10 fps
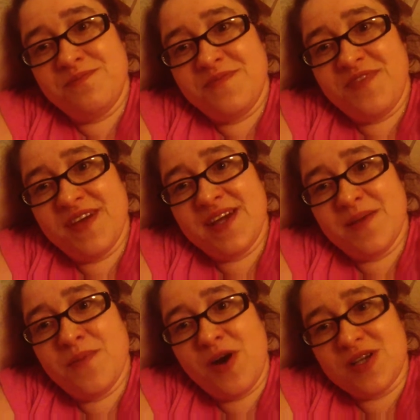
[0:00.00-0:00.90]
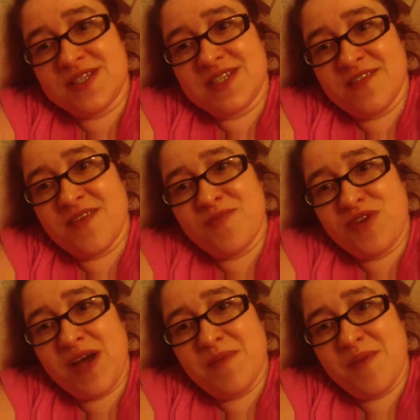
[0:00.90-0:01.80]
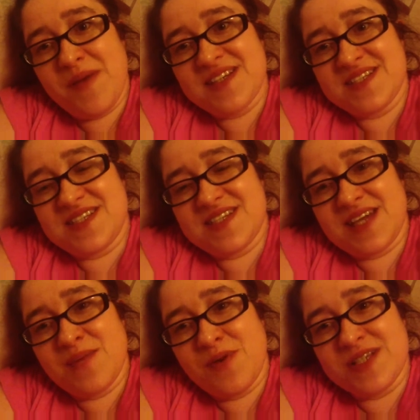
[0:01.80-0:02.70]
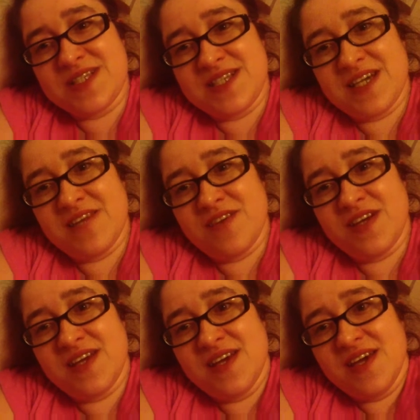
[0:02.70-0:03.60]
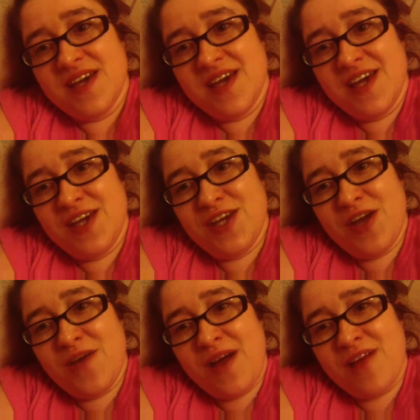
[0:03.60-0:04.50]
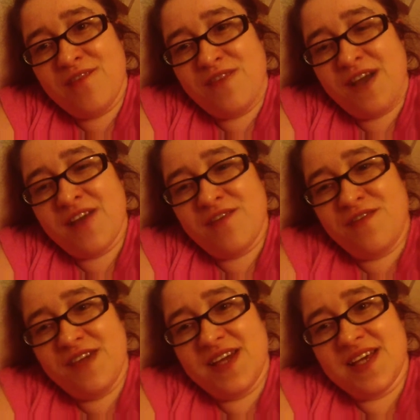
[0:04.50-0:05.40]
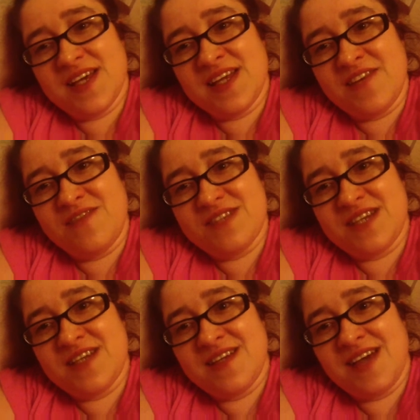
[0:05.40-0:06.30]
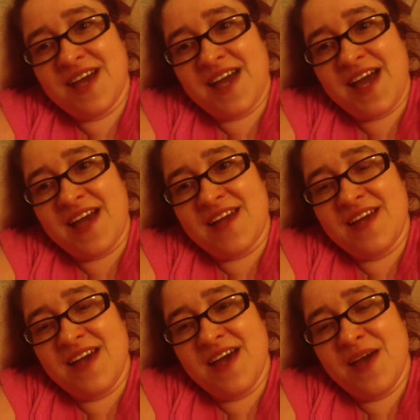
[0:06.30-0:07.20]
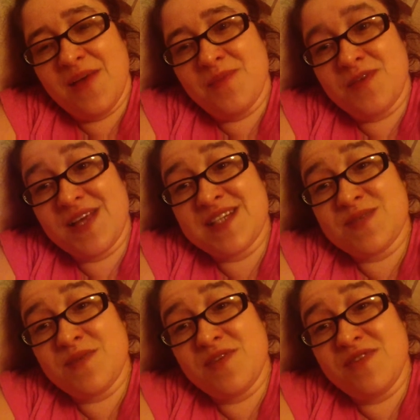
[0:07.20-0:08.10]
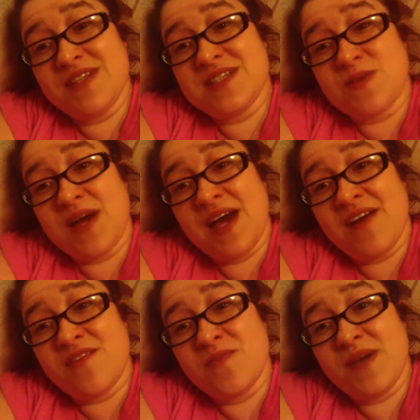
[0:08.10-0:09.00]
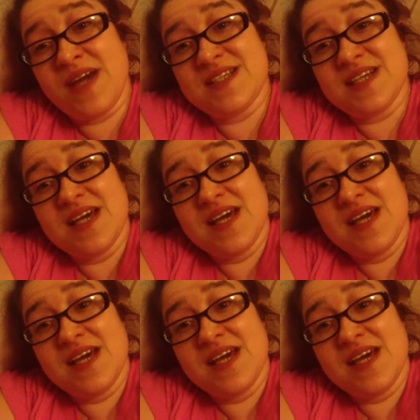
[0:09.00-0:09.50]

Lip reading: thinking positive. I'm trying my best to stay positive, and I can feel it lifting. I can. So that's some of the reasons why I haven't made